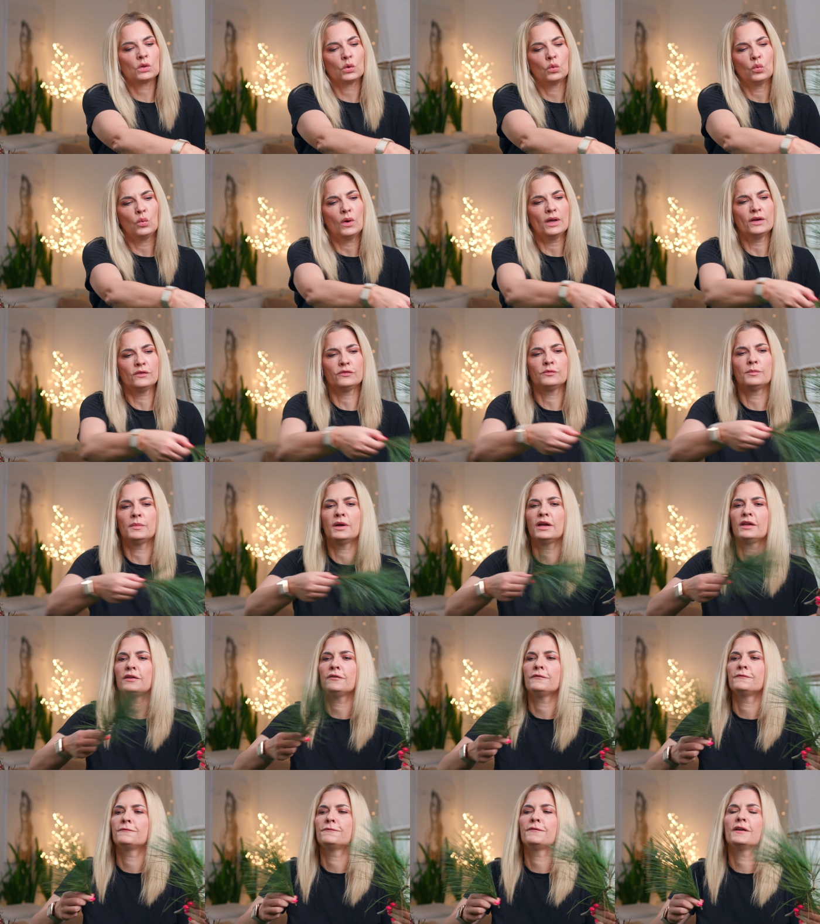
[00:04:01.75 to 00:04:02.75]
one of
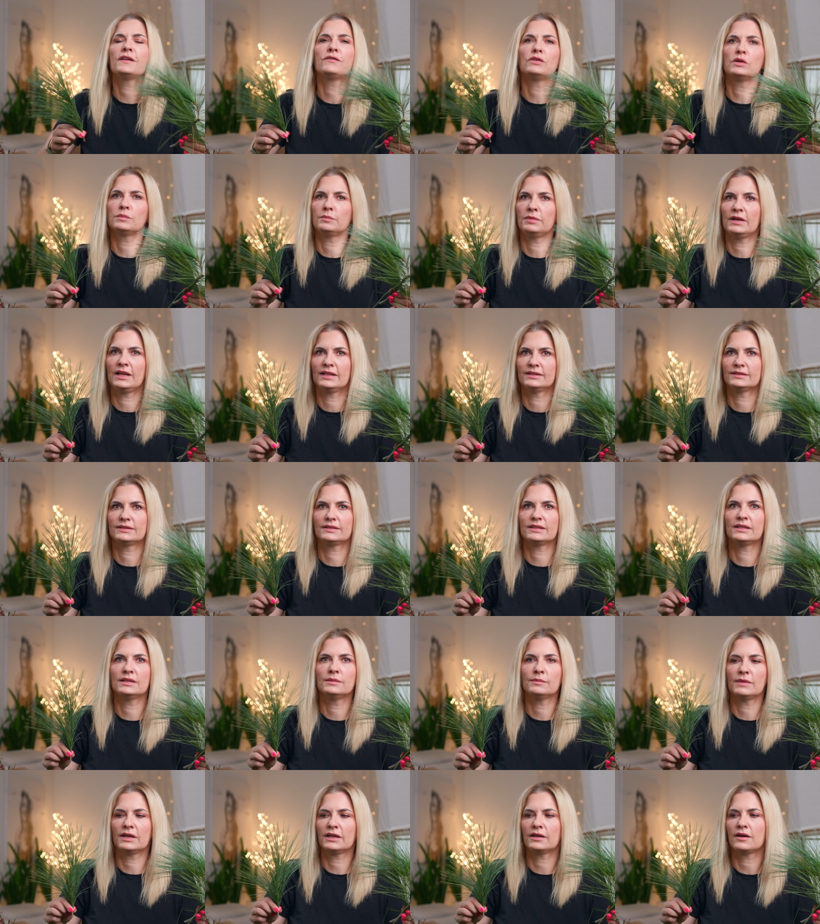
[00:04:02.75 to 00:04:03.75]
my favorite plants
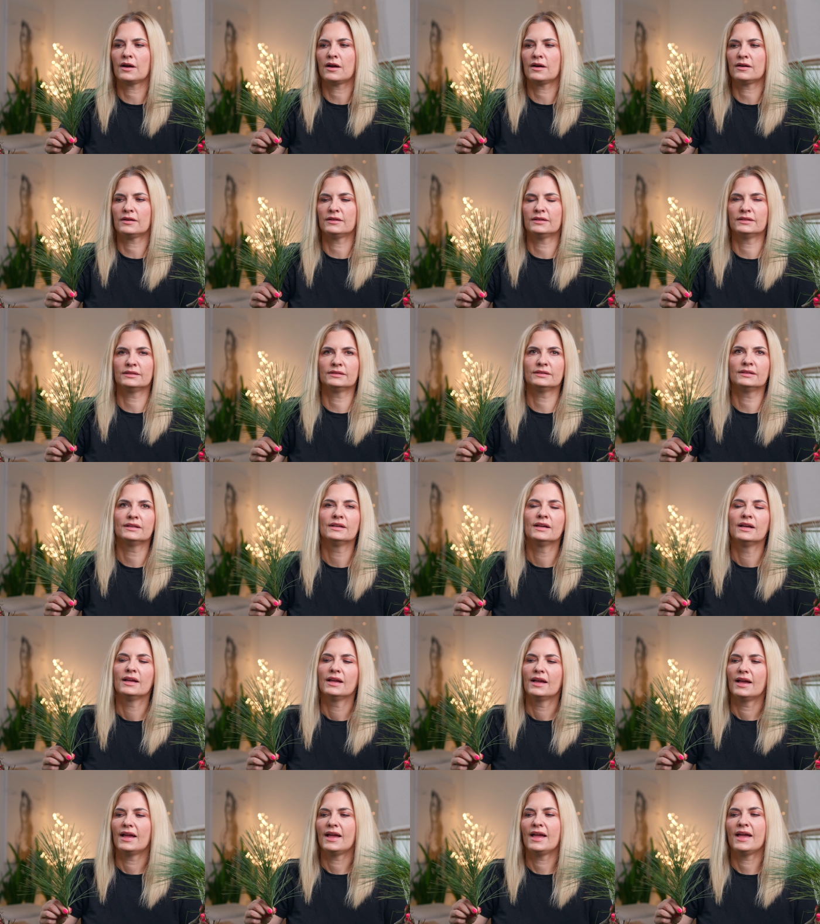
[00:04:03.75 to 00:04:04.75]
in my garden,
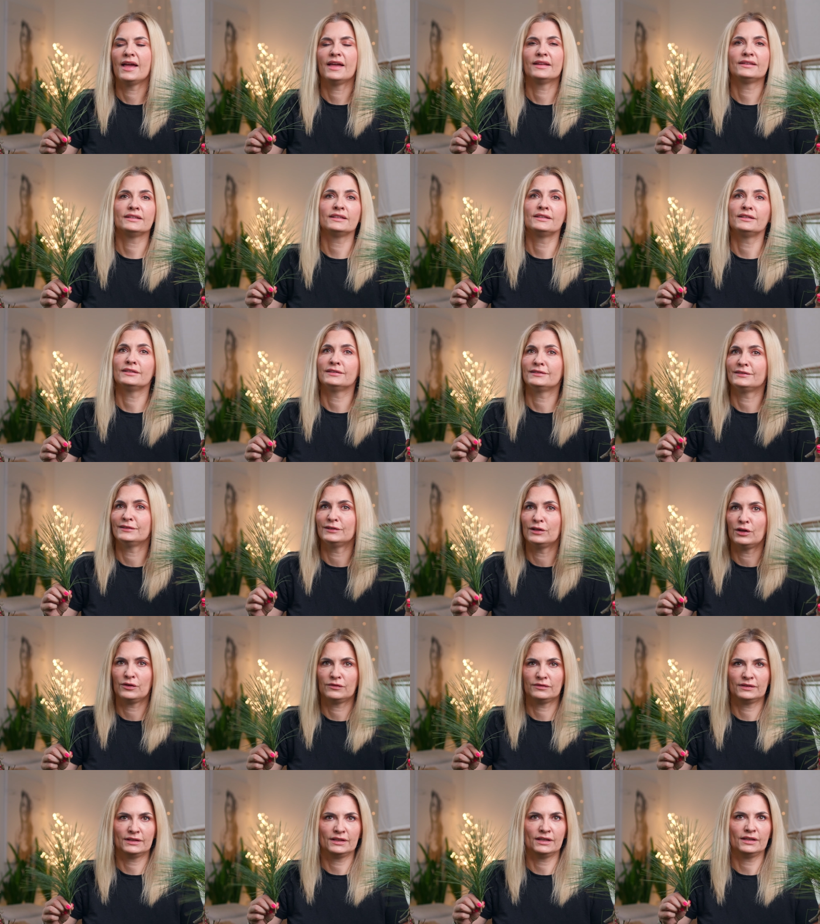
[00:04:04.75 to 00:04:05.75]
and it is
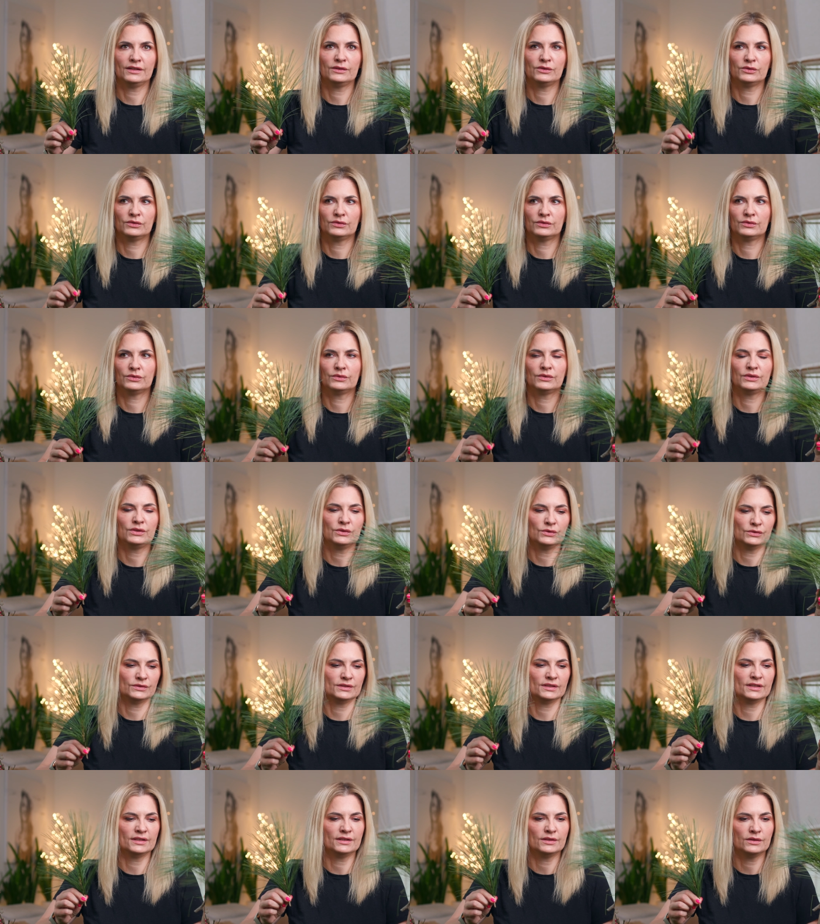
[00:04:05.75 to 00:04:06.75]
lovely to
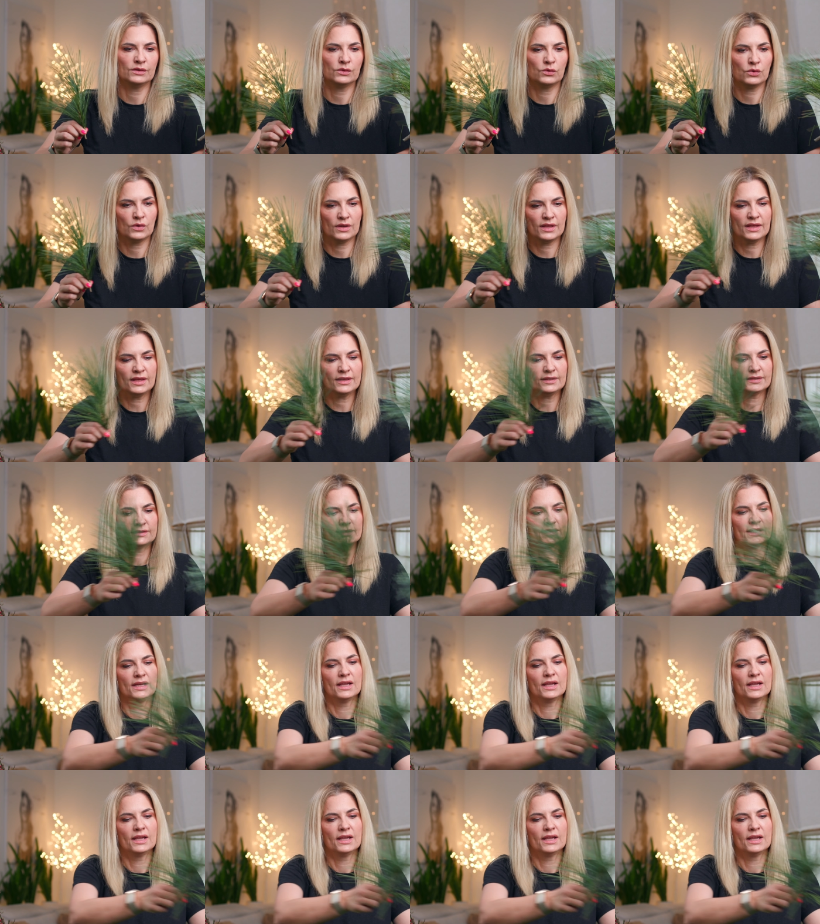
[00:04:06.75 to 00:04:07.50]
use in wreaths.